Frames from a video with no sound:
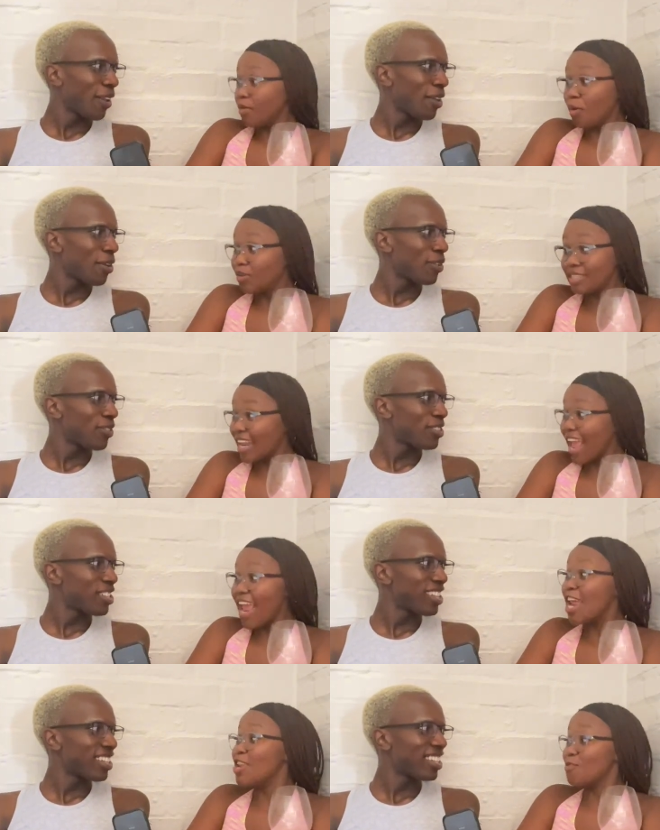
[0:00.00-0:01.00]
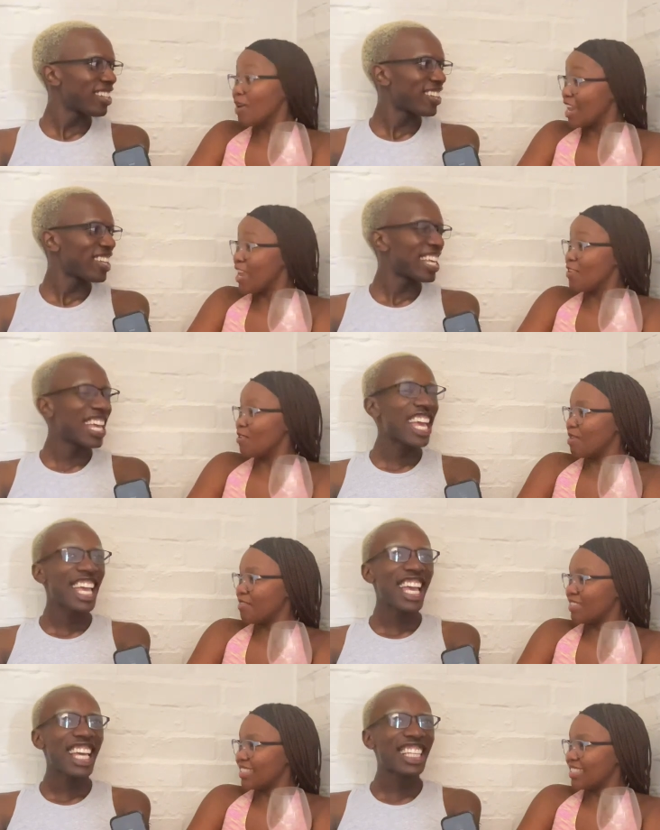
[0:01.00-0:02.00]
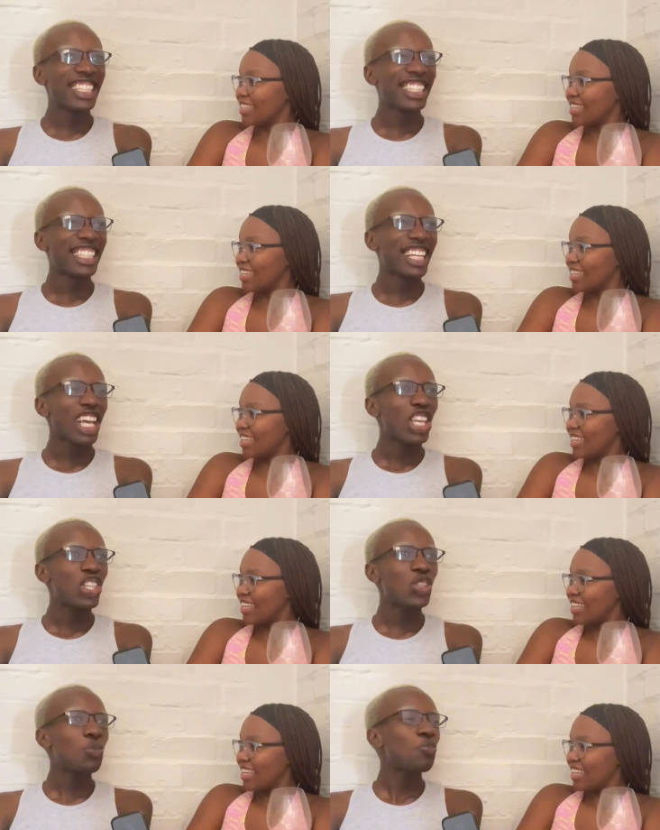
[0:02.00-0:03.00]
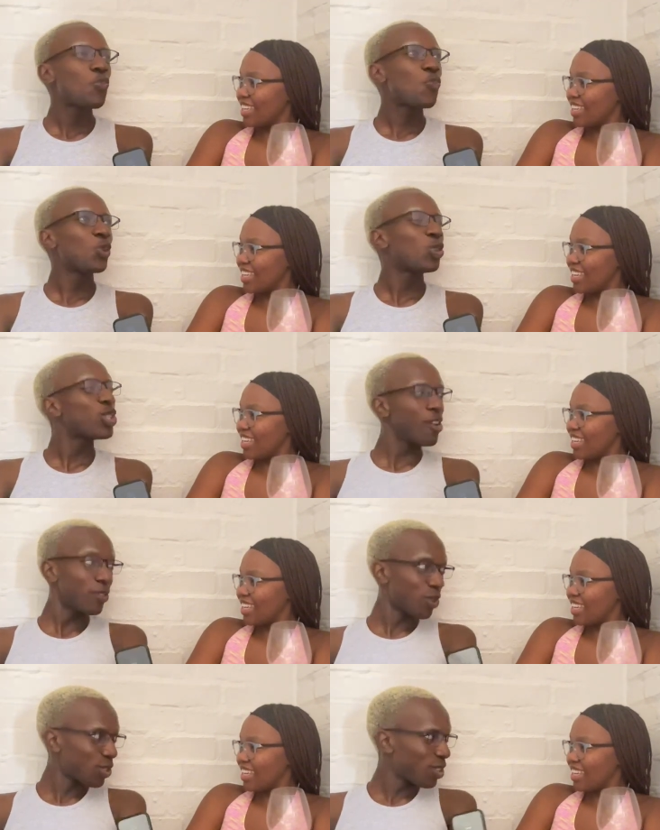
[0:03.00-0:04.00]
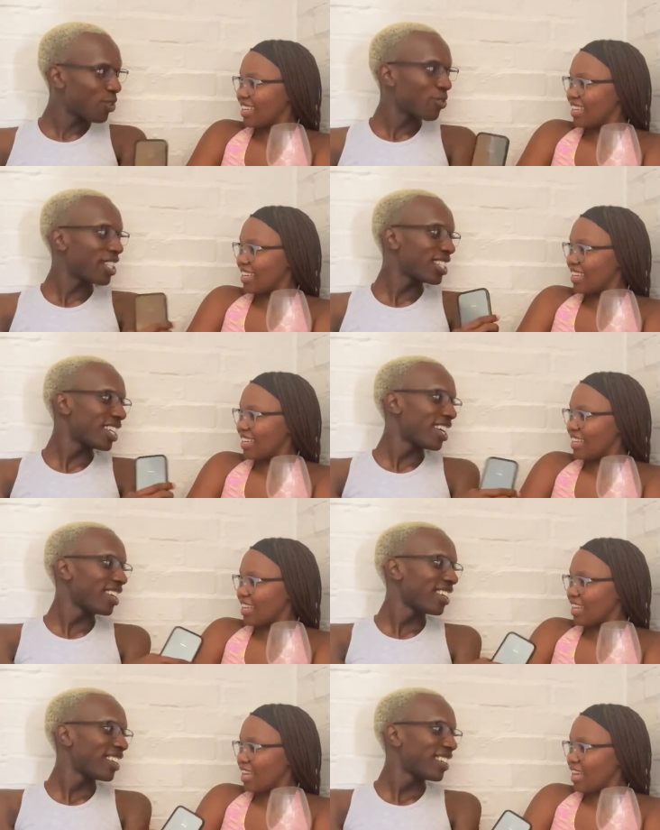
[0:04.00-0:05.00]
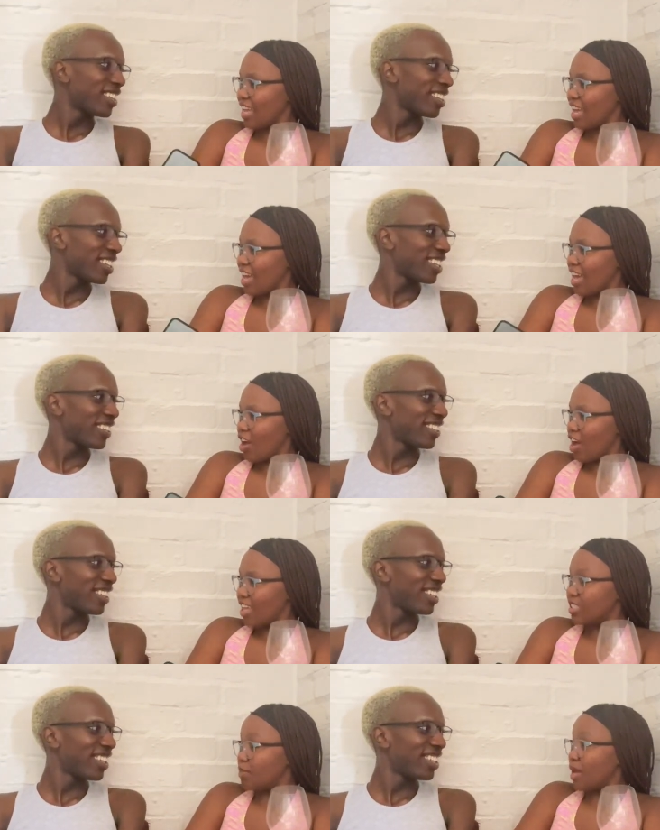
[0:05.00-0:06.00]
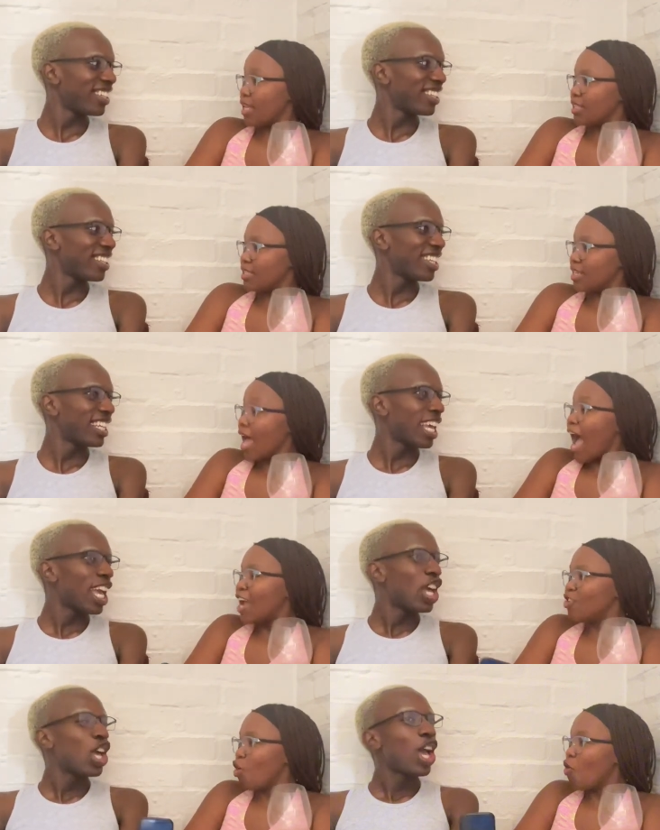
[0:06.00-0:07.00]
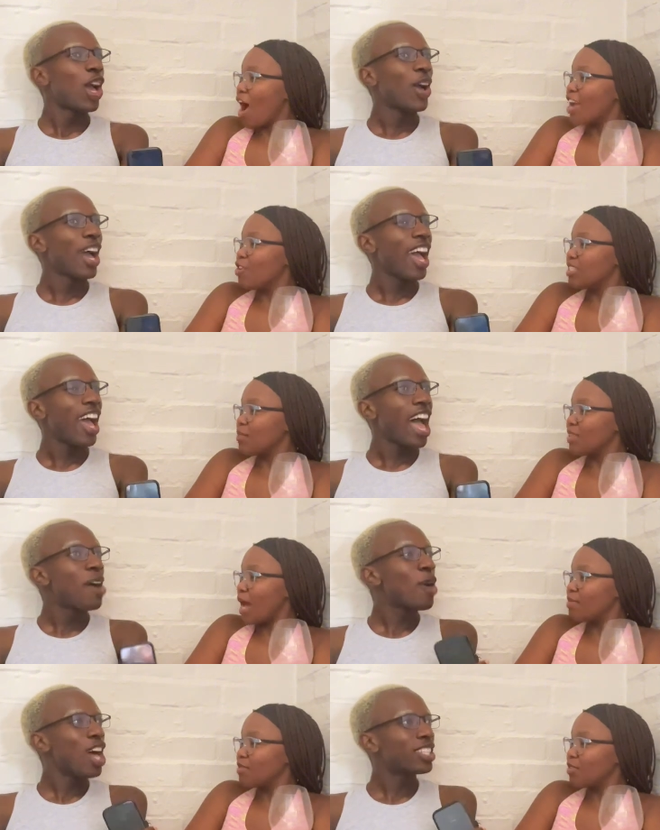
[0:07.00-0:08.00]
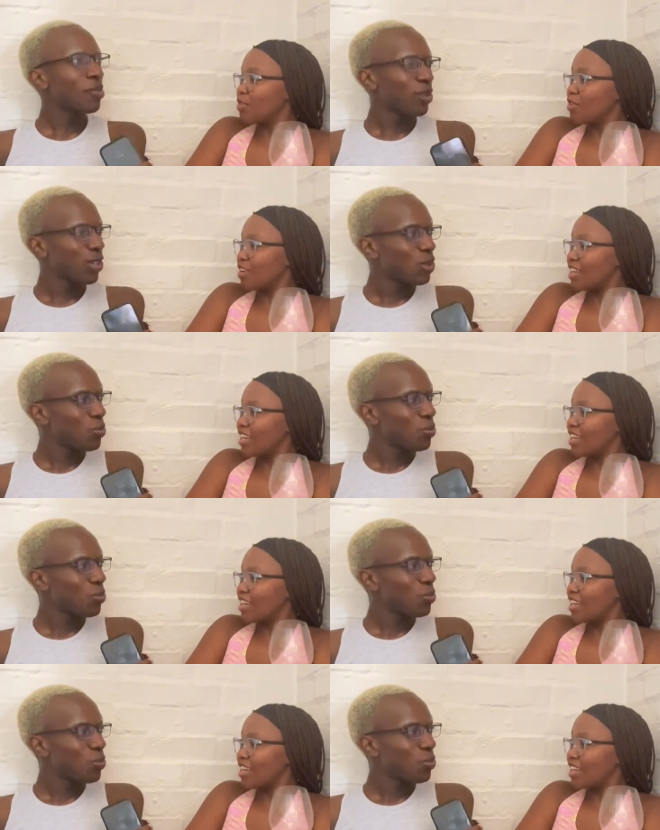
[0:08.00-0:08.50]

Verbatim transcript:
Speaker 1: posted anyone, anyone on my Finsta.
Speaker 2: You, but you soft launch on your Finsta.
Speaker 1: It depends. I know. I know. Sometimes I'm asking
Speaker 2: people... because you